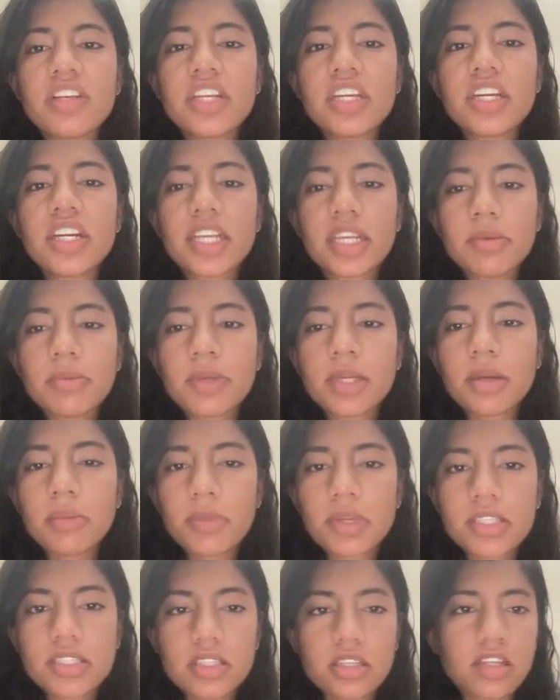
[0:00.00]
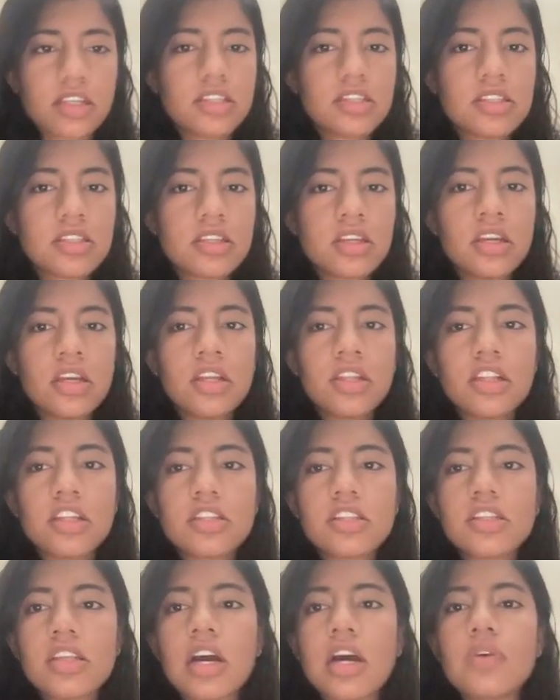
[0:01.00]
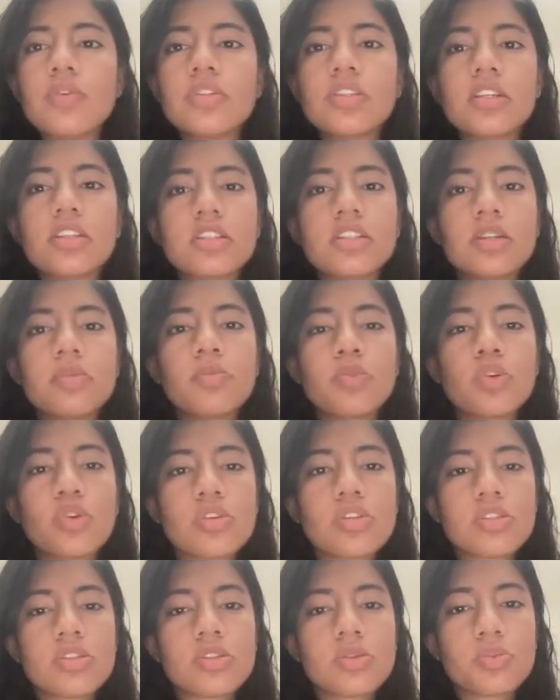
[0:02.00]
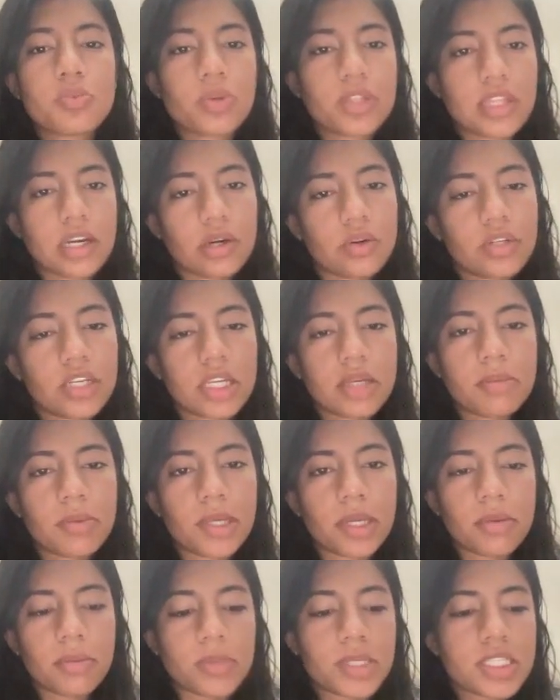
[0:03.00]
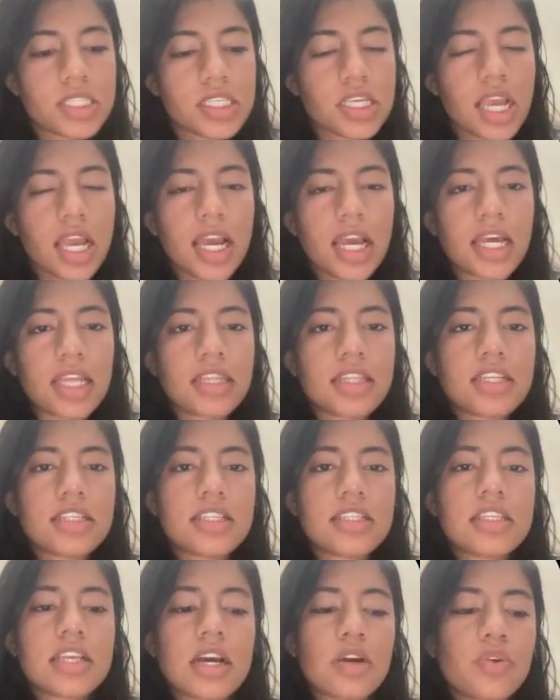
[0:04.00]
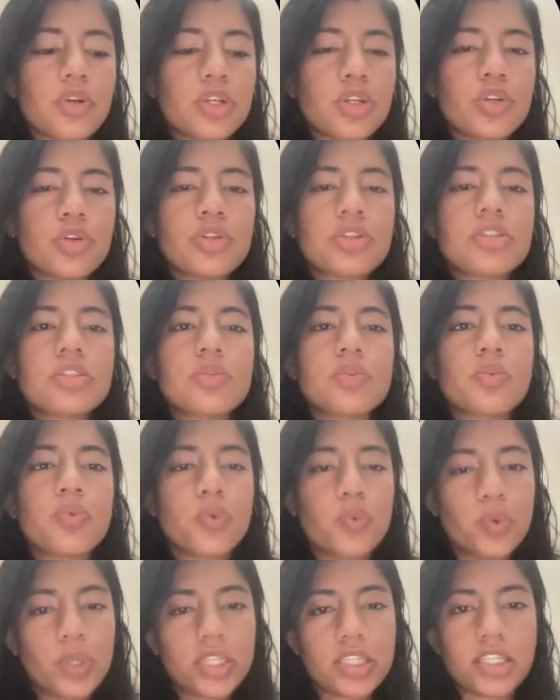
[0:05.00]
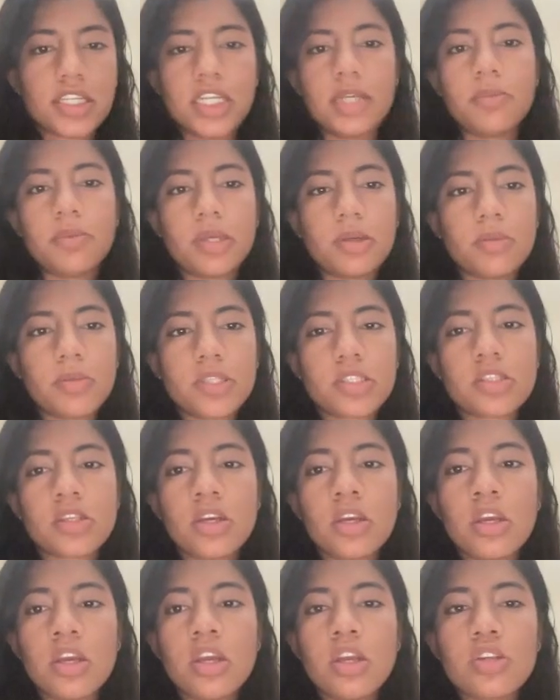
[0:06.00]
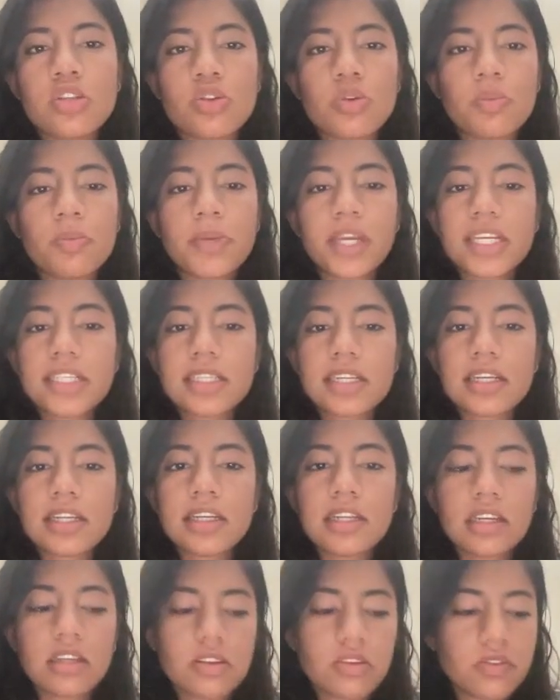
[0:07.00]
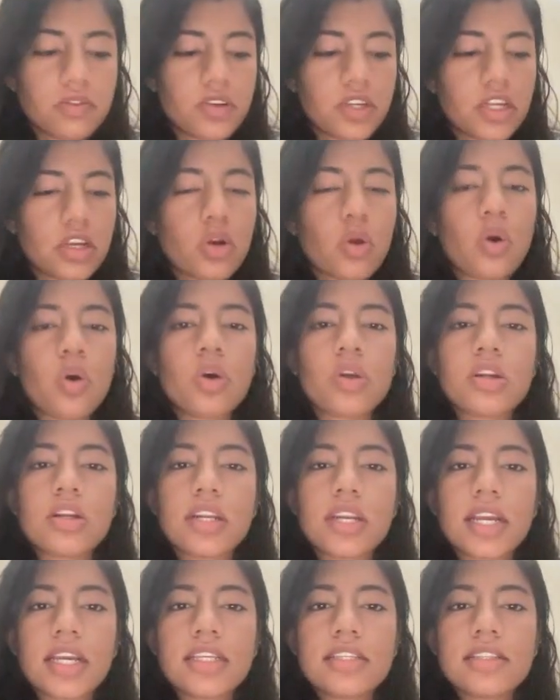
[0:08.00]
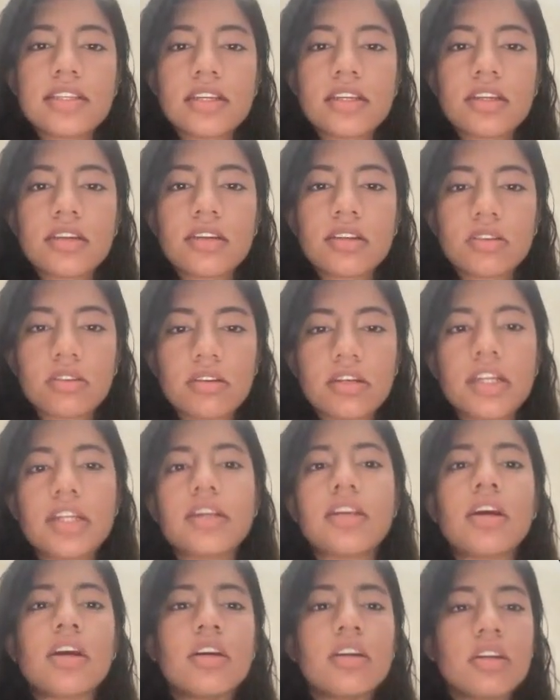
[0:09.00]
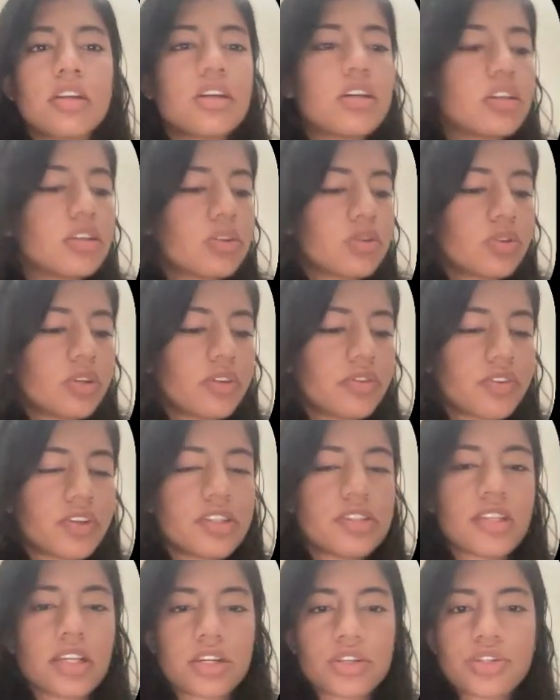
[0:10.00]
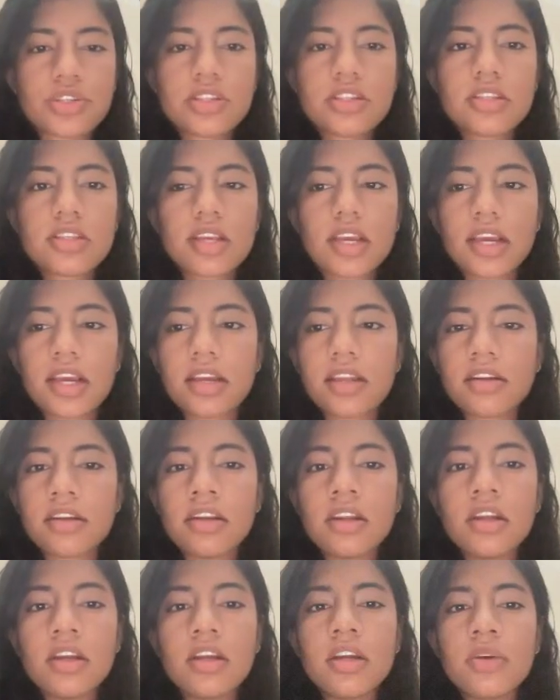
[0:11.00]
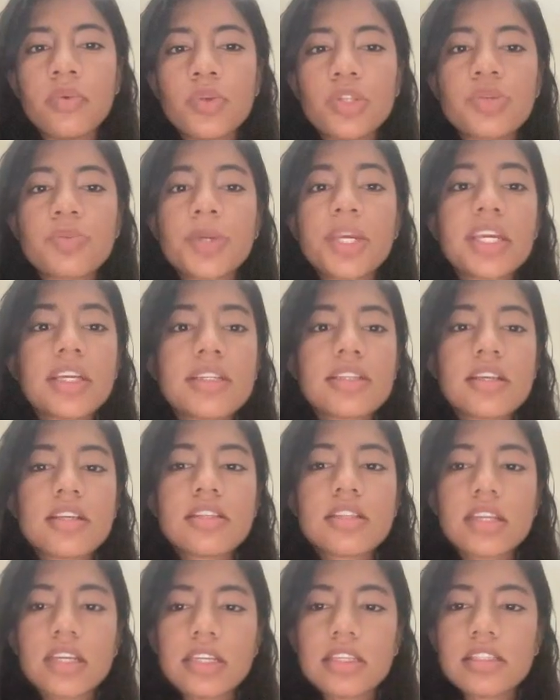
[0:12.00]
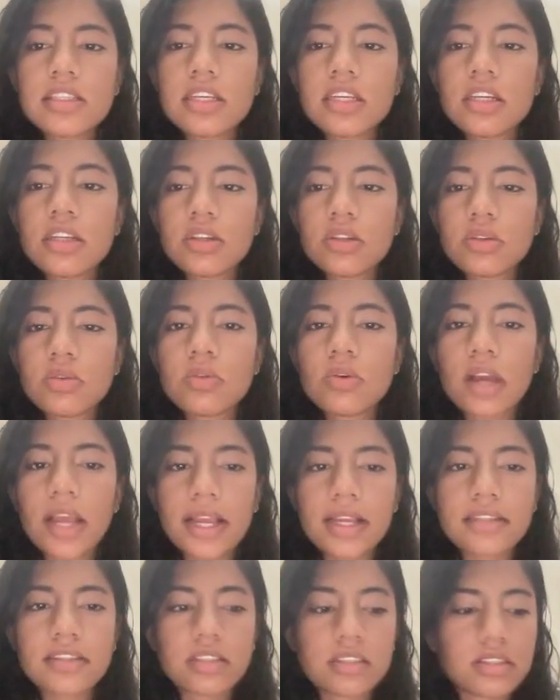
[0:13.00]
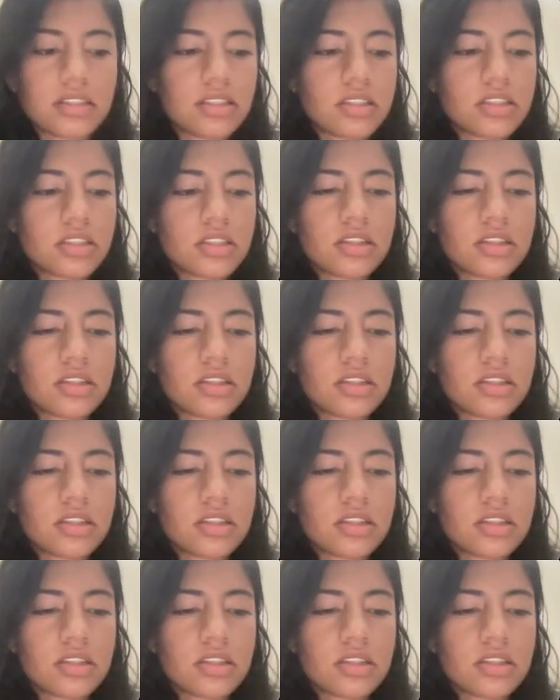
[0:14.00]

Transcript: a DBMS is. This is how a system looks without DBMS and this is how it looks with DBMS. So basically we are organizing data into different sections and which makes us easy to access it.